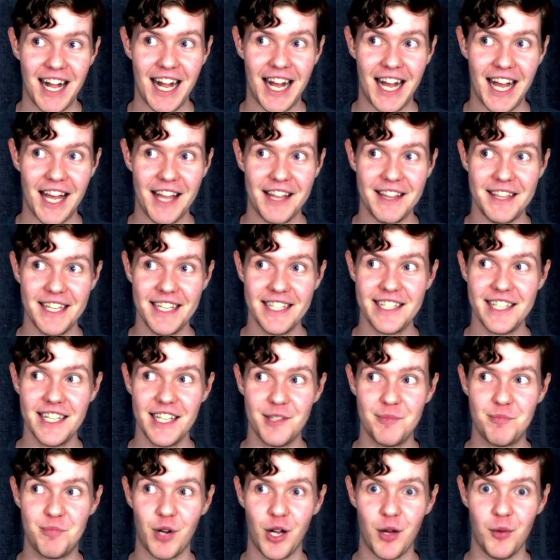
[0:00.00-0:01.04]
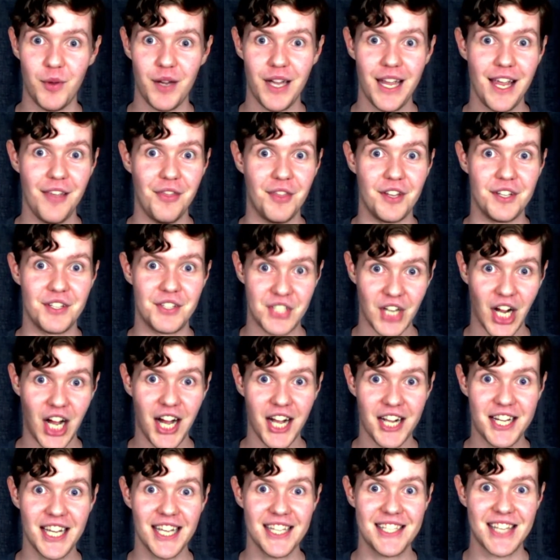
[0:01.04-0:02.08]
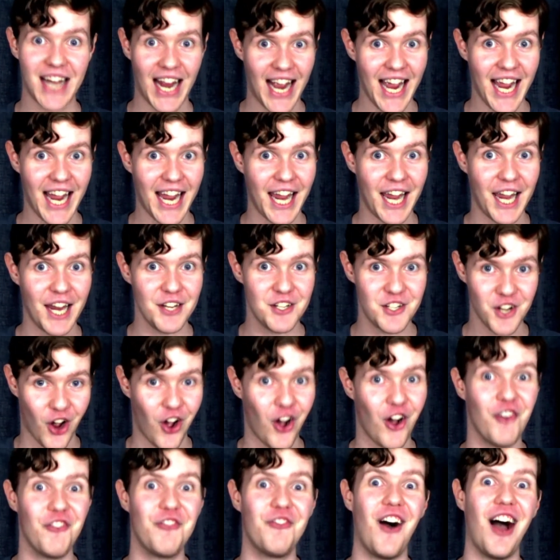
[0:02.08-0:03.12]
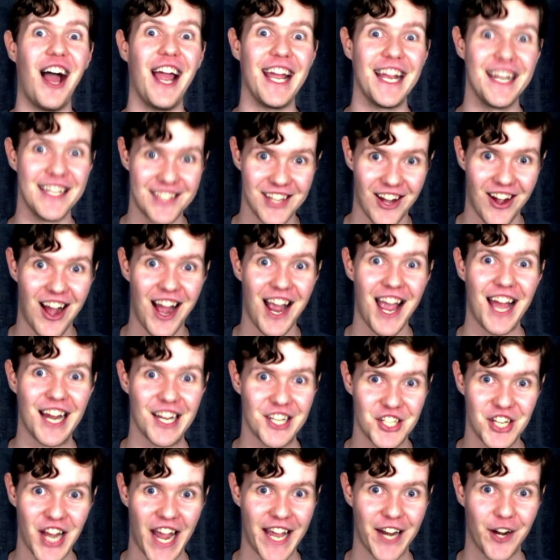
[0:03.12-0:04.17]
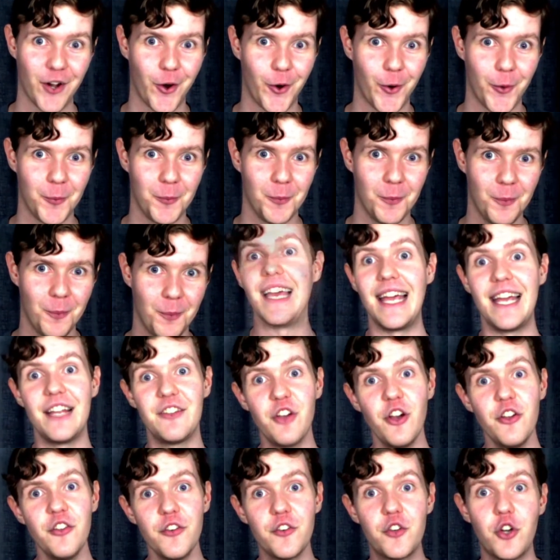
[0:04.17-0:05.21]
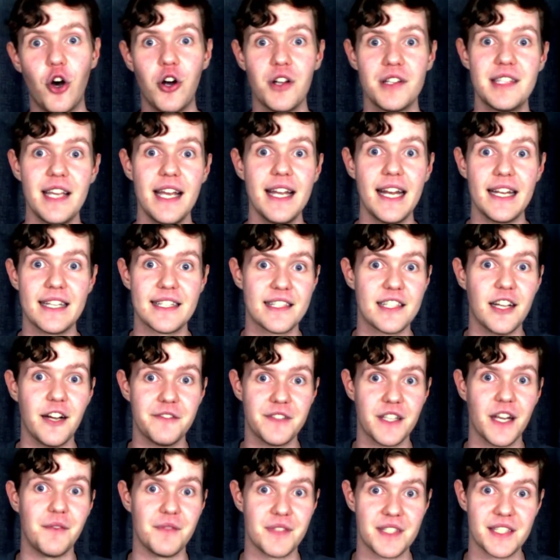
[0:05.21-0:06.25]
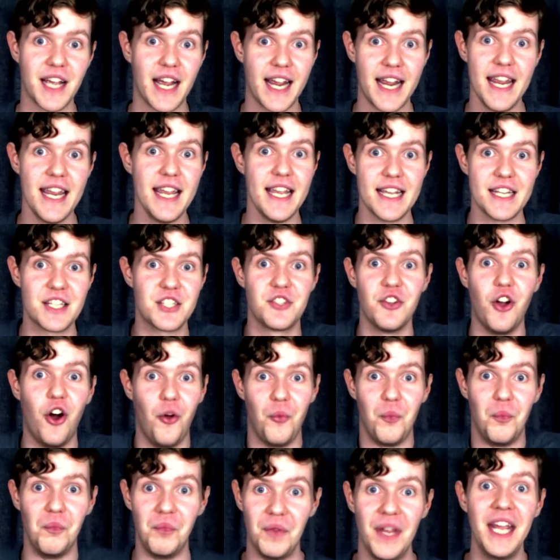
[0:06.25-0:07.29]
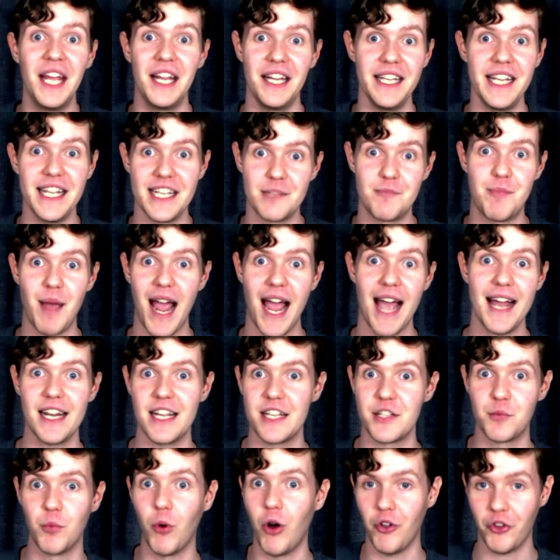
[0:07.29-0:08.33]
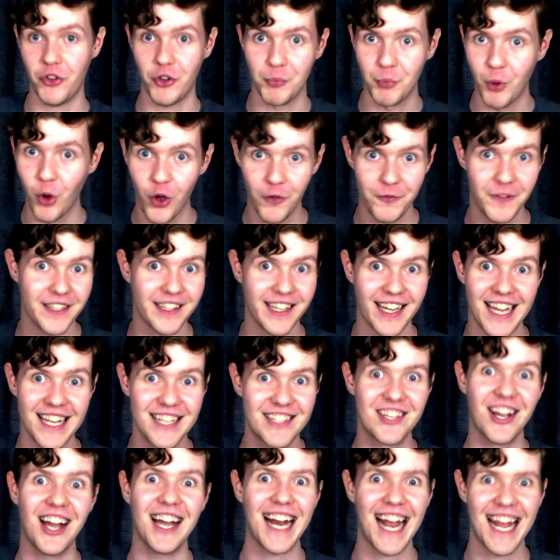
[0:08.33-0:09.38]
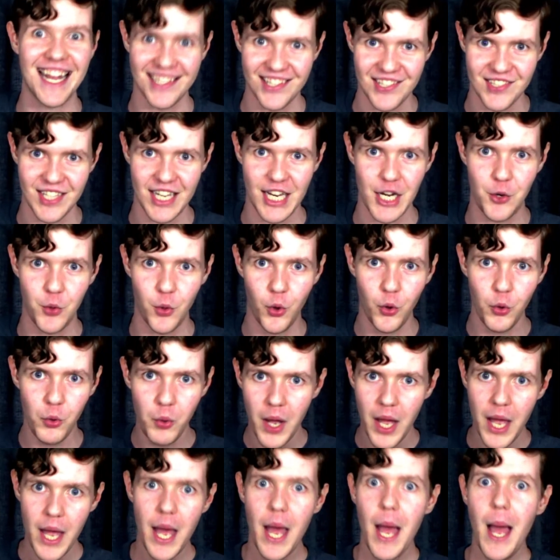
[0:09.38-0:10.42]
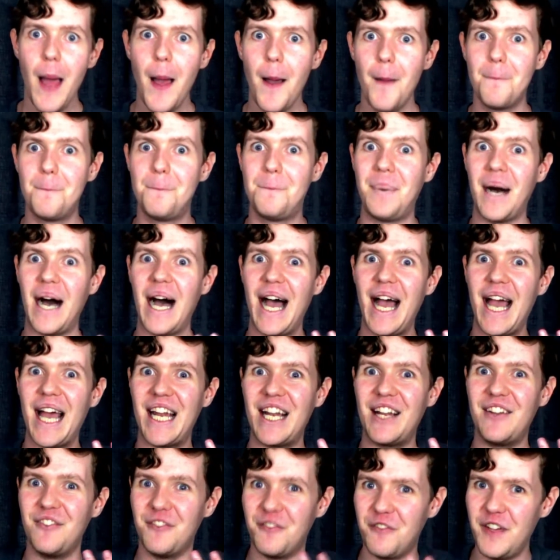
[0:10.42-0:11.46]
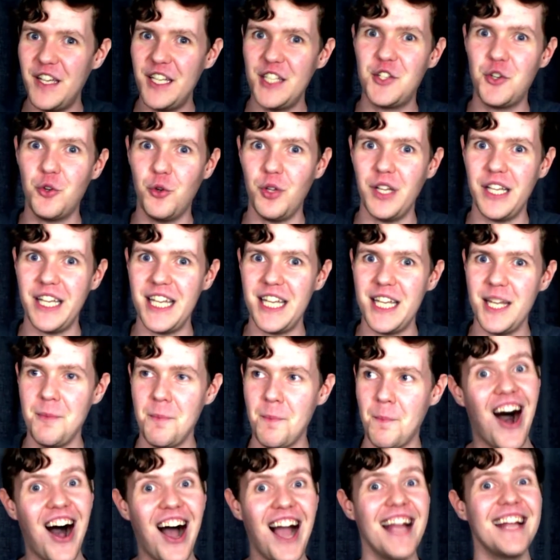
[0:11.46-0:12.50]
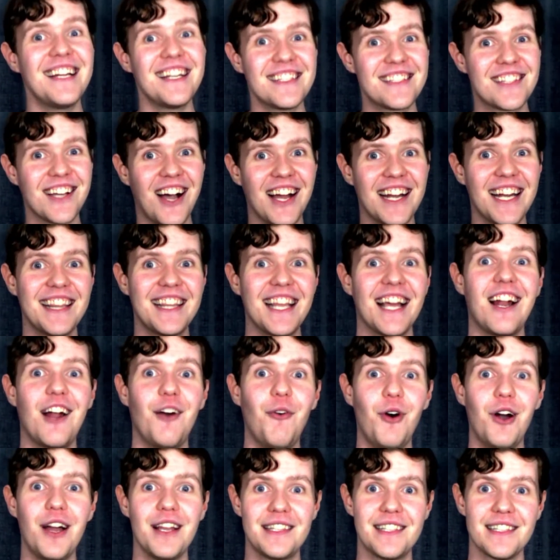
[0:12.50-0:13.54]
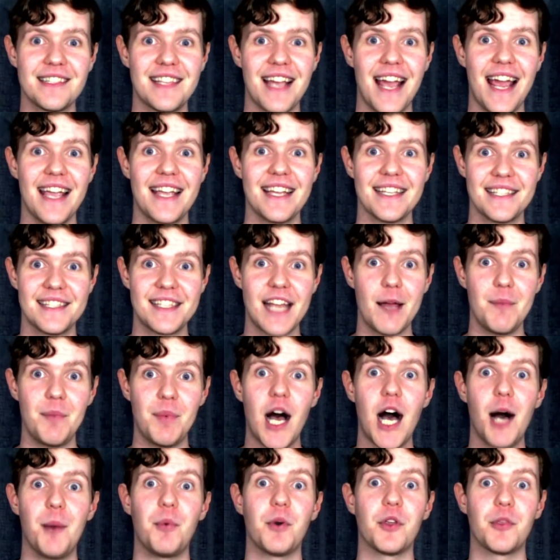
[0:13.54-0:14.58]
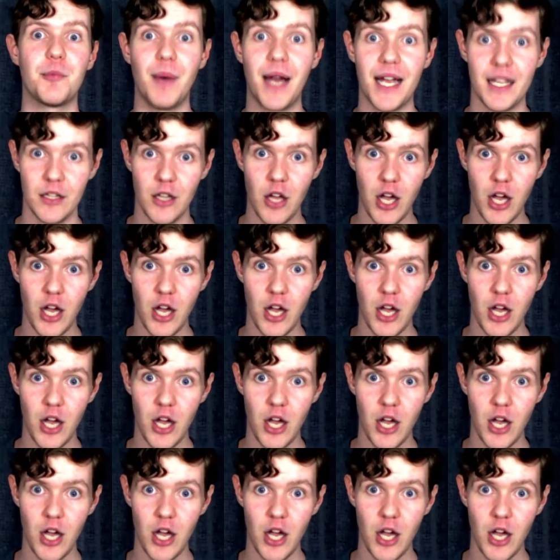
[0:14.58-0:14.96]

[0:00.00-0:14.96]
And this is probably the darkest age of my entire channel. In terms of content and stuff that I'm saying, it's not nearly as bad as What's the Perfect Inside Out Sequel, but visually, I decided that I wanted to take a step up with my